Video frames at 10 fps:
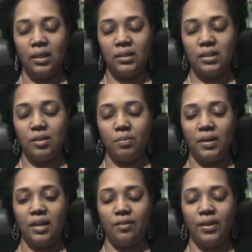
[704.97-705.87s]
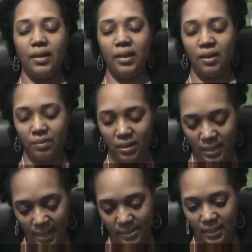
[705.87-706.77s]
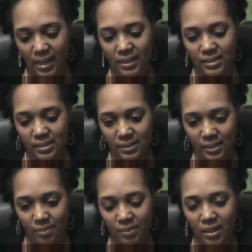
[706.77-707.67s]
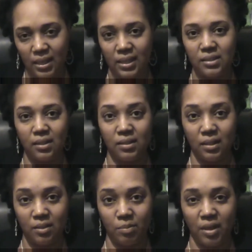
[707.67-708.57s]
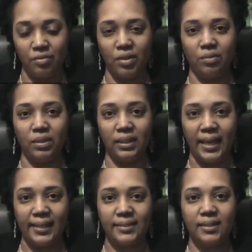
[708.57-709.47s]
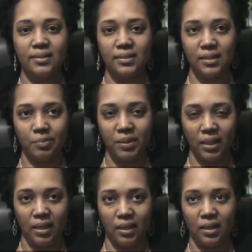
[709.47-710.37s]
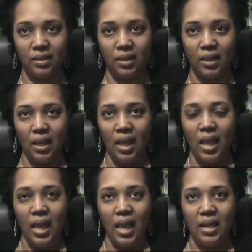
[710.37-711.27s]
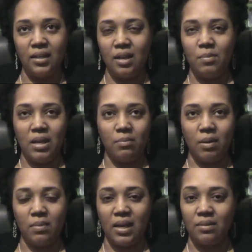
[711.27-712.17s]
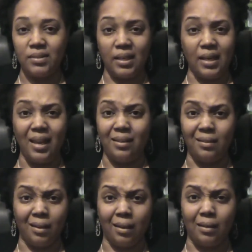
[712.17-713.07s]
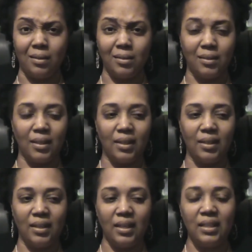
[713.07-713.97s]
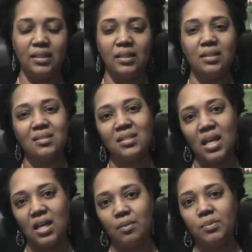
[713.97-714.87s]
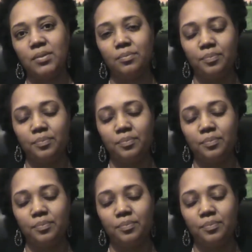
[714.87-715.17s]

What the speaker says: took a breath and relaxed and kind of slumped. And I took another breath and relaxed and slumped again. And then I made up my mind. I was like, I ain't dying. And then it stopped.